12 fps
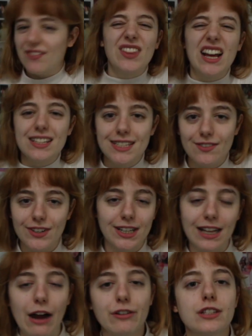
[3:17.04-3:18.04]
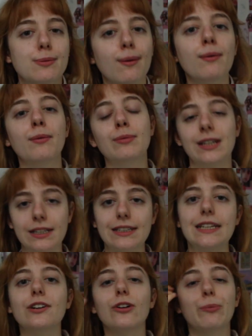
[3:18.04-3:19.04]
If that's even allowed. It's probably
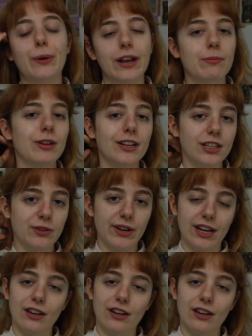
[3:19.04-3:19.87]
illegal, but I'm gonna do it